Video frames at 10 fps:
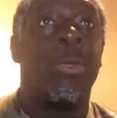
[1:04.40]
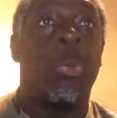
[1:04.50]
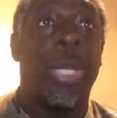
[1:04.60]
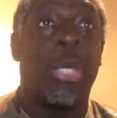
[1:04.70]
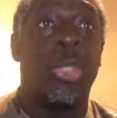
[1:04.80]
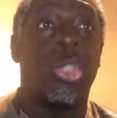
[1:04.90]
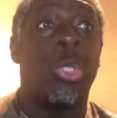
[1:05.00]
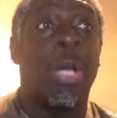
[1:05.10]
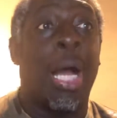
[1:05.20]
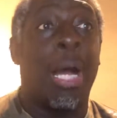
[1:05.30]
we could
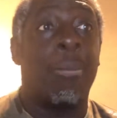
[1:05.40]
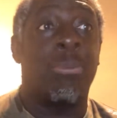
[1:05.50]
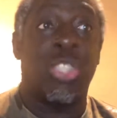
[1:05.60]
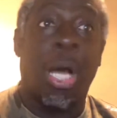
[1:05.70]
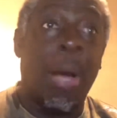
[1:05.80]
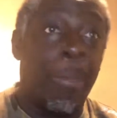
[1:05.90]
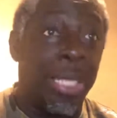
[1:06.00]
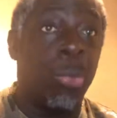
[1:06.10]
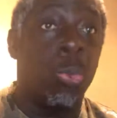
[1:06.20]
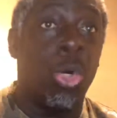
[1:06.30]
start a
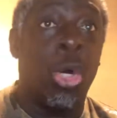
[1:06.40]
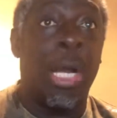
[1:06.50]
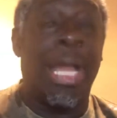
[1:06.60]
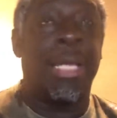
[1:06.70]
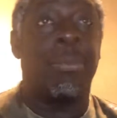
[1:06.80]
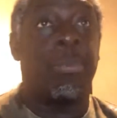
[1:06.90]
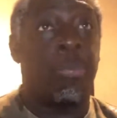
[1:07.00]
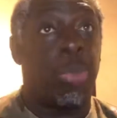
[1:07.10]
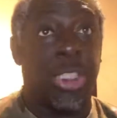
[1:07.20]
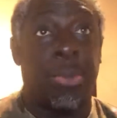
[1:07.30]
bidding war and
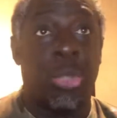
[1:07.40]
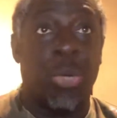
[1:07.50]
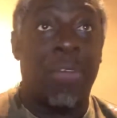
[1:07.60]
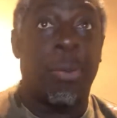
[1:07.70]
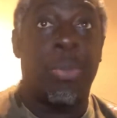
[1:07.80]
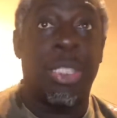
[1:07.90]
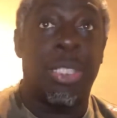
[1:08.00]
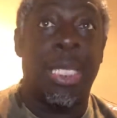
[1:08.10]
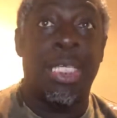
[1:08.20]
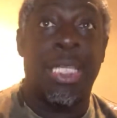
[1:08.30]
possibly drive up his
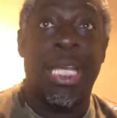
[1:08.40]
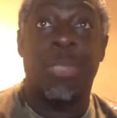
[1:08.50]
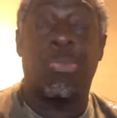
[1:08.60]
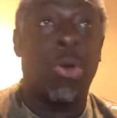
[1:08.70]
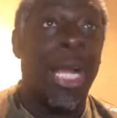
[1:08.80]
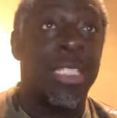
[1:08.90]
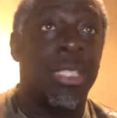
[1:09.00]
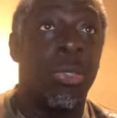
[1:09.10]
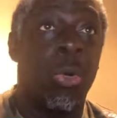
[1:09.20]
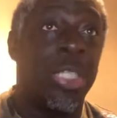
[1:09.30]
price
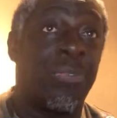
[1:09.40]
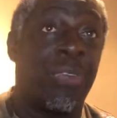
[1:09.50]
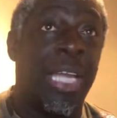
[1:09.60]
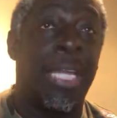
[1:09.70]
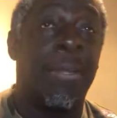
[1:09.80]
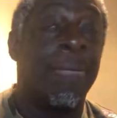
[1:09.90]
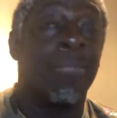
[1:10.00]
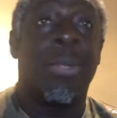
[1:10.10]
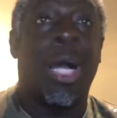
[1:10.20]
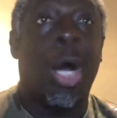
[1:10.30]
or his fee.
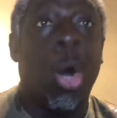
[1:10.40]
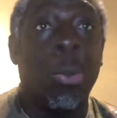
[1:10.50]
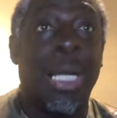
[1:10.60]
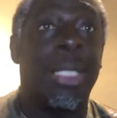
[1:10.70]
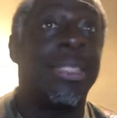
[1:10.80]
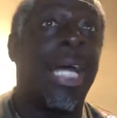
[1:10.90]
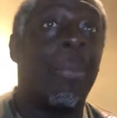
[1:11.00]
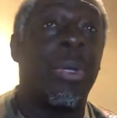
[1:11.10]
I hope that does happen